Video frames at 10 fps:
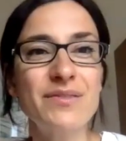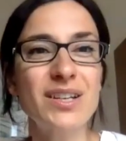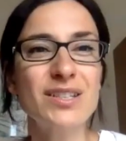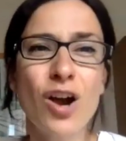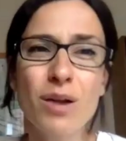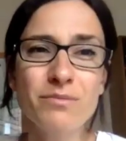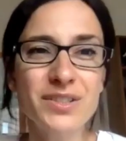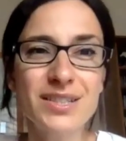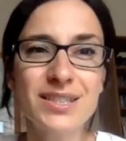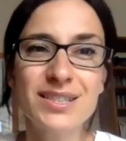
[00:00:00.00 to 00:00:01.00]
that it's harmful
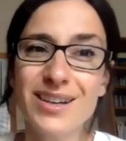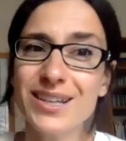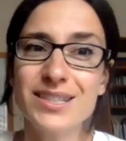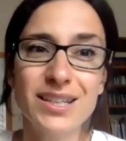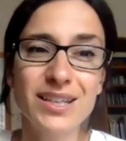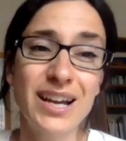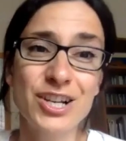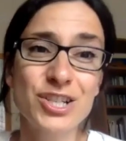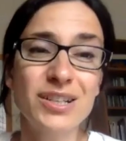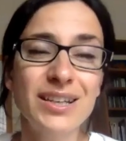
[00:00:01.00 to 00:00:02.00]
to society,
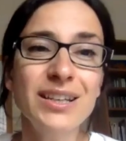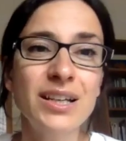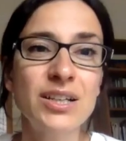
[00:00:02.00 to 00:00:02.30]
actually,